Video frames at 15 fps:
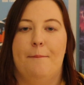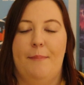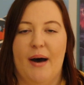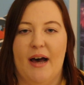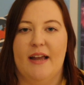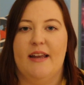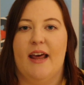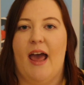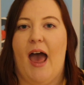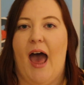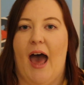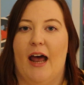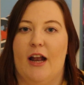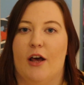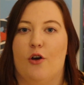But
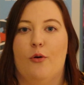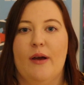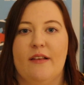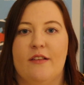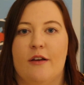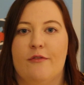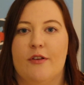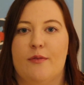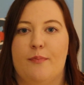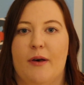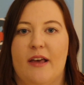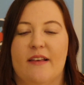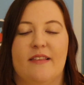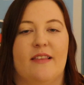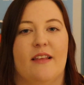at a quick service
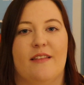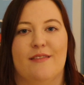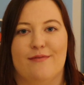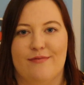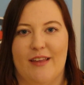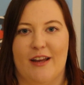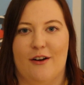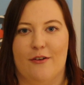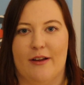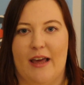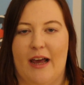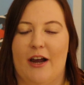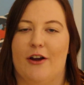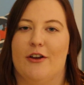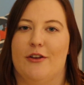place, they don't
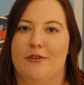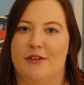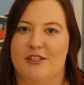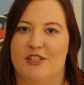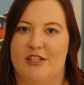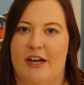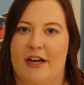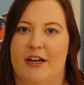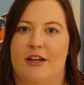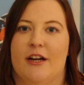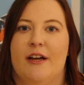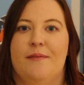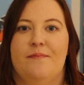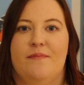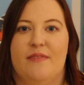care. You can share.
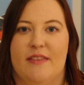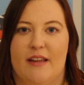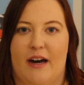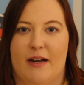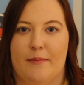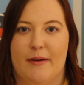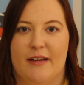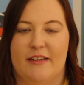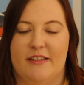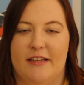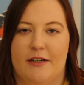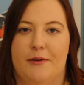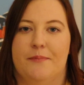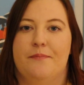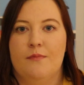Not a big
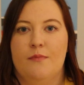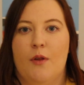deal.